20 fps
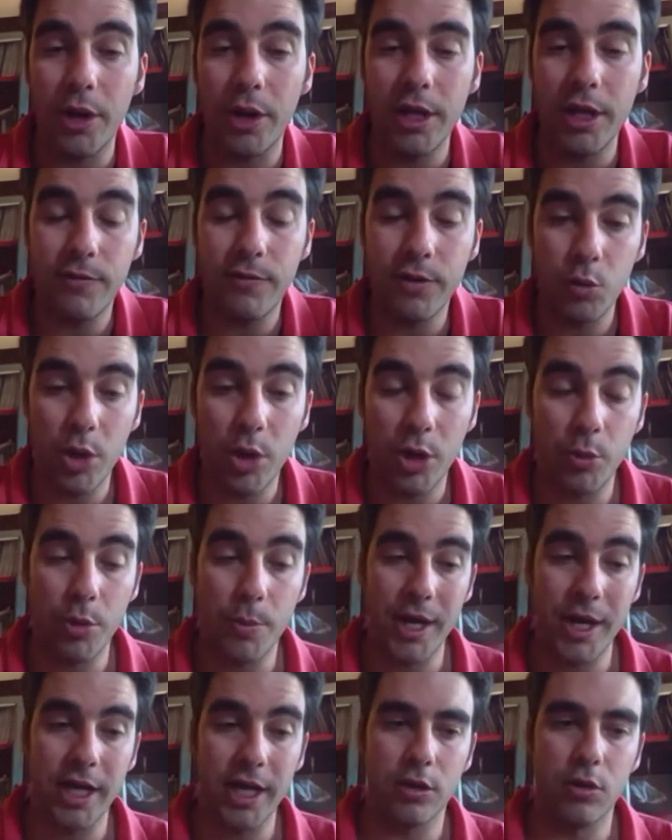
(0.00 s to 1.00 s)
Even when we
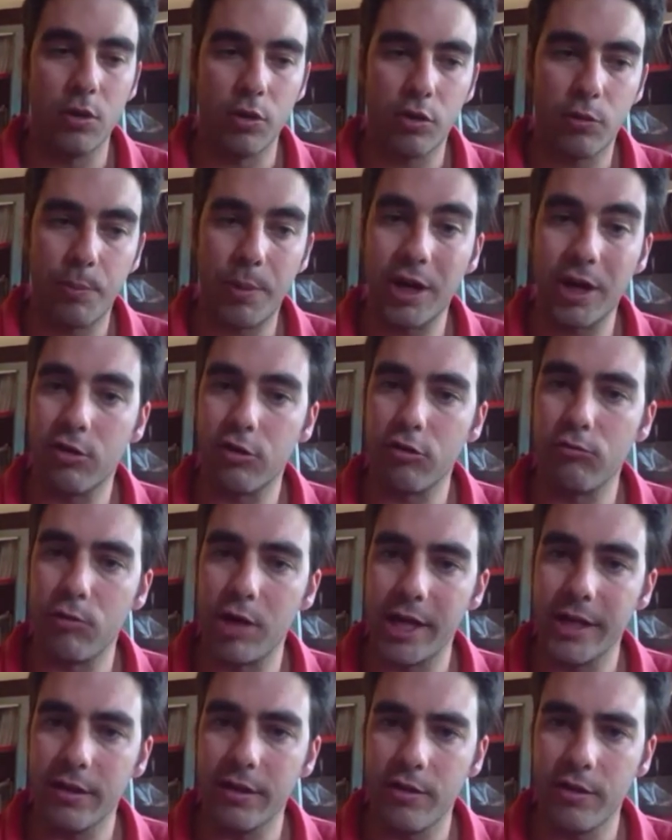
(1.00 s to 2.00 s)
make those parcel
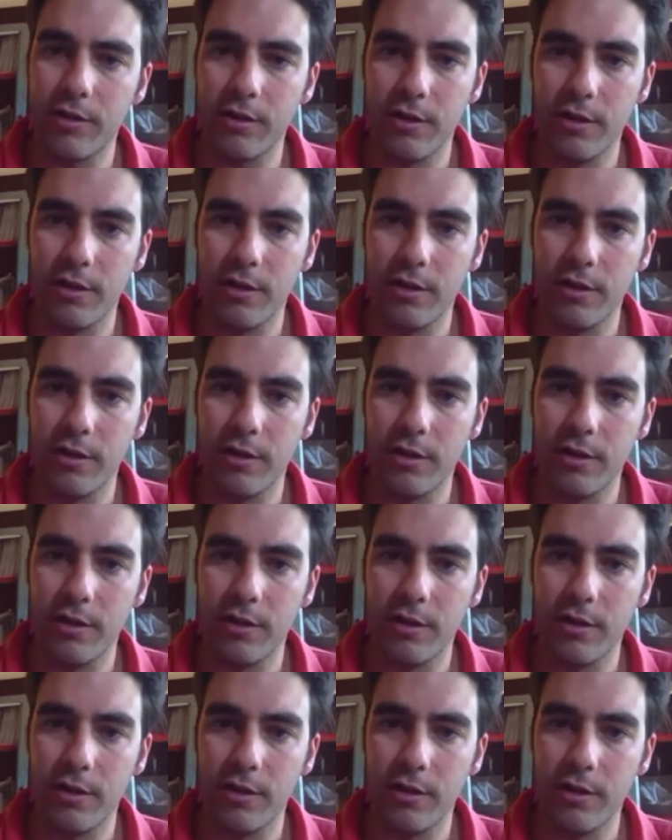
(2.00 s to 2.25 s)
wines,